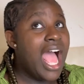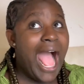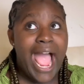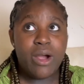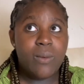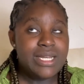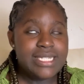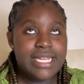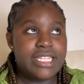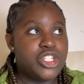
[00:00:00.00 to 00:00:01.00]
I always
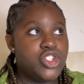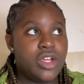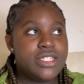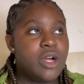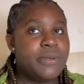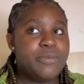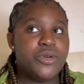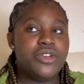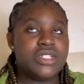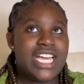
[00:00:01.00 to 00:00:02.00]
say this, don't tell people who
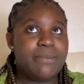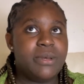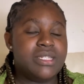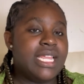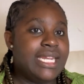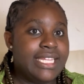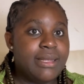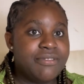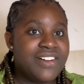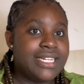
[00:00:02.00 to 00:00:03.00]
your type is. Let
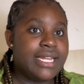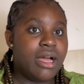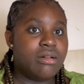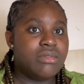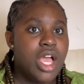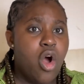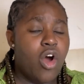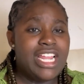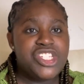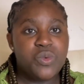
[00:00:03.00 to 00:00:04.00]
them find out.
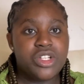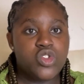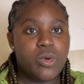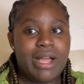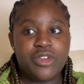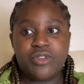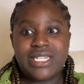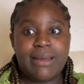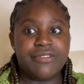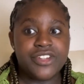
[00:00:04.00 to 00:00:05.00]
Unless you want to talk about your
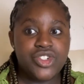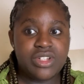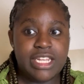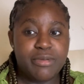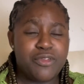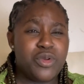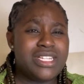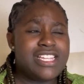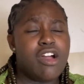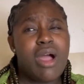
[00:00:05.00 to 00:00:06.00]
type visually. But if you want to
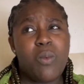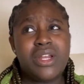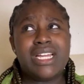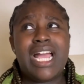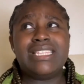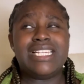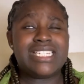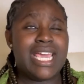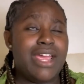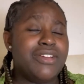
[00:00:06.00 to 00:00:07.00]
say, oh, I want a guy that's
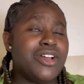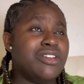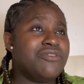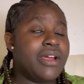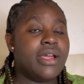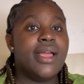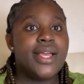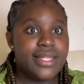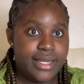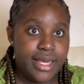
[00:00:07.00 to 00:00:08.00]
caring, God-fearing.
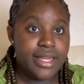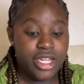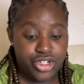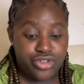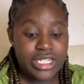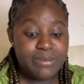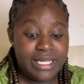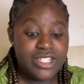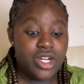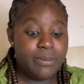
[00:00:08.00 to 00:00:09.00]
Yeah, trust me,
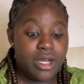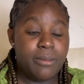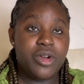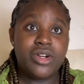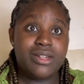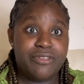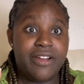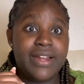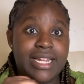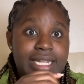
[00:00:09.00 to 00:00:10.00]
he's going to become
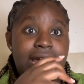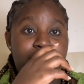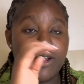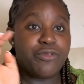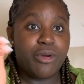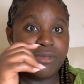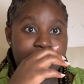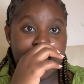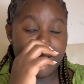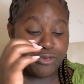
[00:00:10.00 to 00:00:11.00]
God-fearing and caring from the
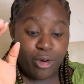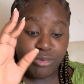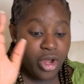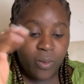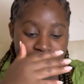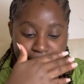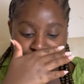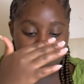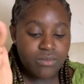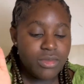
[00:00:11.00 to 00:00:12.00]
get, from nowhere.
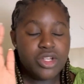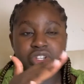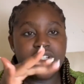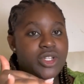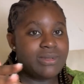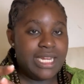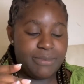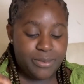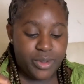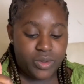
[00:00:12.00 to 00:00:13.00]
So stop telling
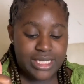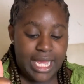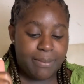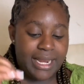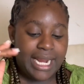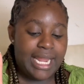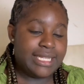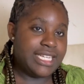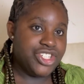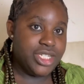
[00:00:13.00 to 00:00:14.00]
people your type. And I like
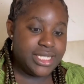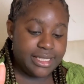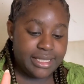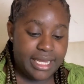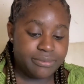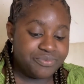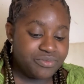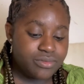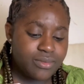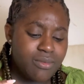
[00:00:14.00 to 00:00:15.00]
that she said that.
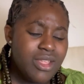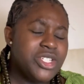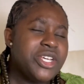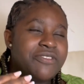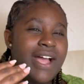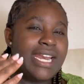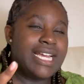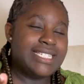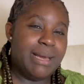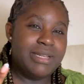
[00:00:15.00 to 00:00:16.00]
So far, I
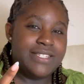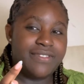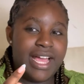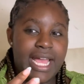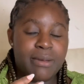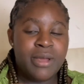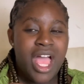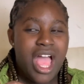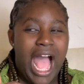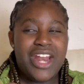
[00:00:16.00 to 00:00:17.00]
like Dami's vibe.
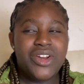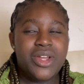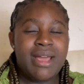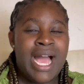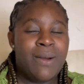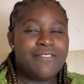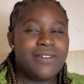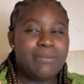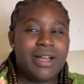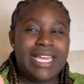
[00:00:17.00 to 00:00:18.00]
I don't know how I feel
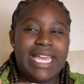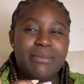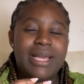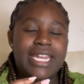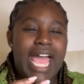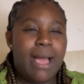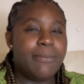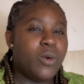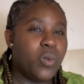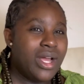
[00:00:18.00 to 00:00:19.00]
about him and
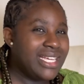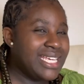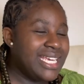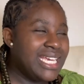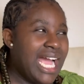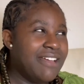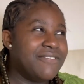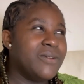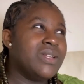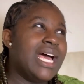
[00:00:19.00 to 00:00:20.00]
Amber working. I
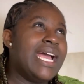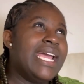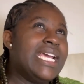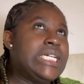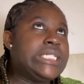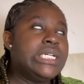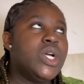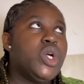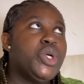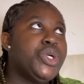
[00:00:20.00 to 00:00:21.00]
feel like,
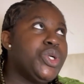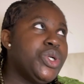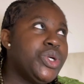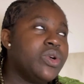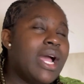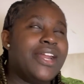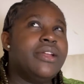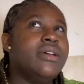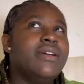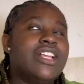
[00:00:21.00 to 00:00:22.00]
I don't know.